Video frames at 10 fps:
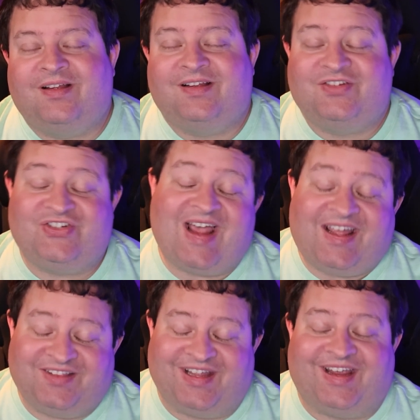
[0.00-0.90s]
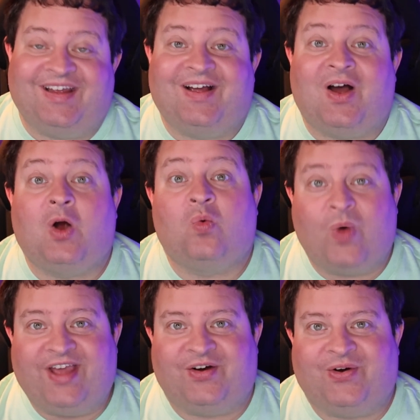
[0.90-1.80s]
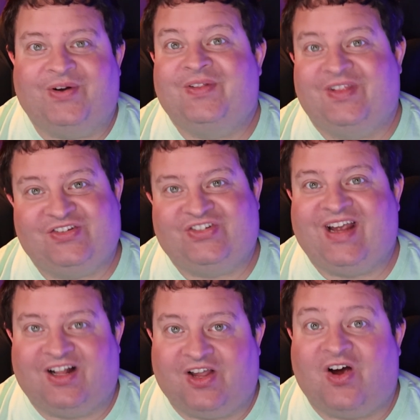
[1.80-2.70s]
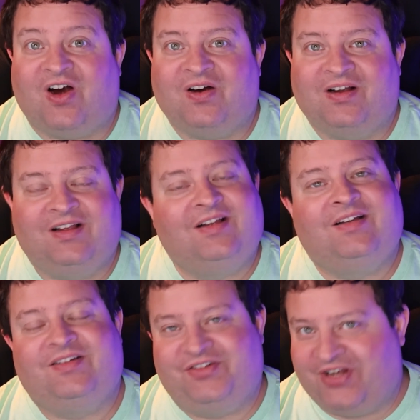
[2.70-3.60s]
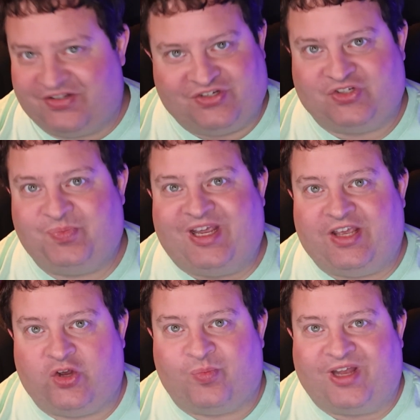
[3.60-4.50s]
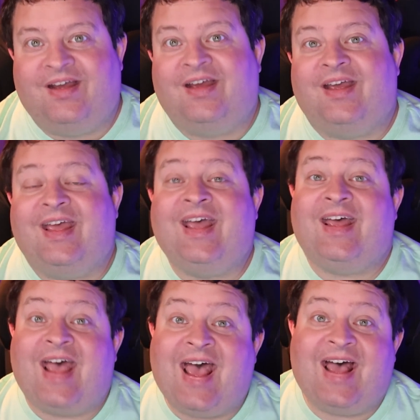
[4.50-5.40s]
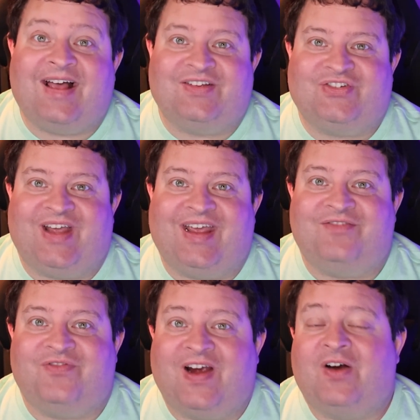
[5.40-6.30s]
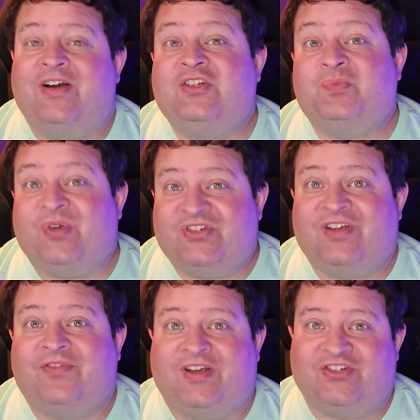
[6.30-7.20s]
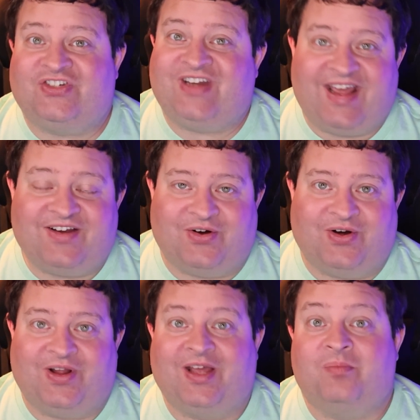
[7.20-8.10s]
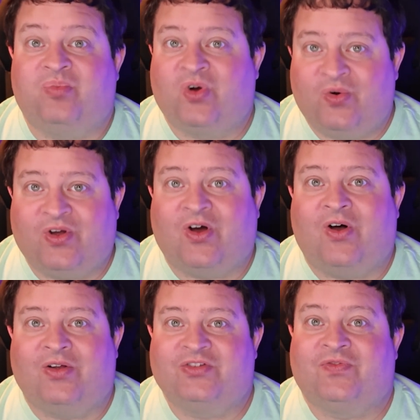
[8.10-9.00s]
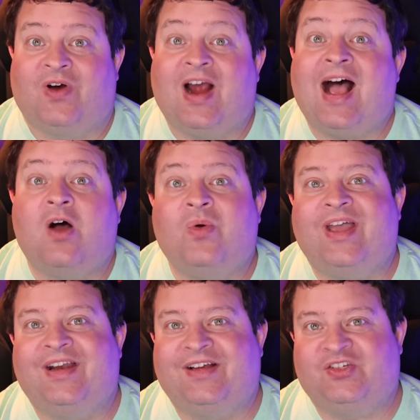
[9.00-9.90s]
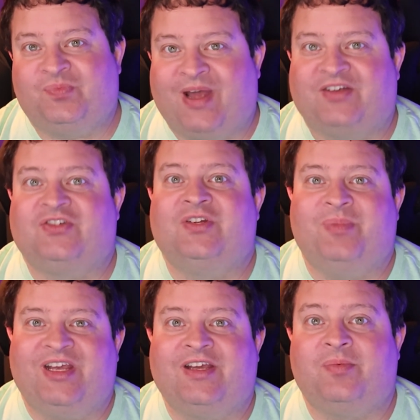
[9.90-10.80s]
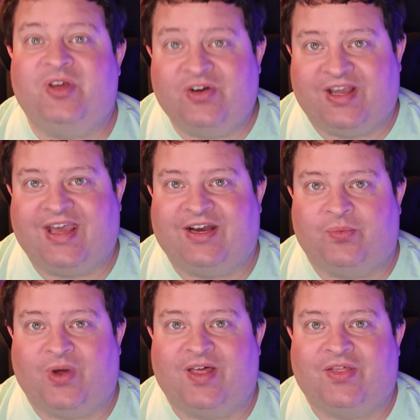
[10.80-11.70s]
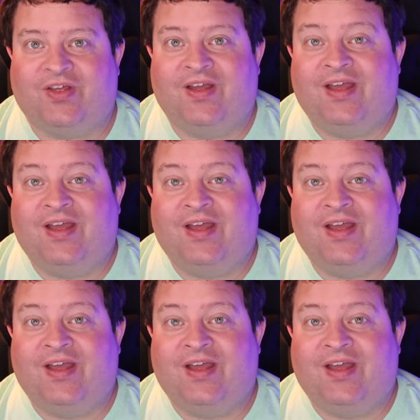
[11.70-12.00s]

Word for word: Sadly, our waiter, the C L R, doesn't speak human. It has a very specific standard and protocols for how it expects to be communicated with.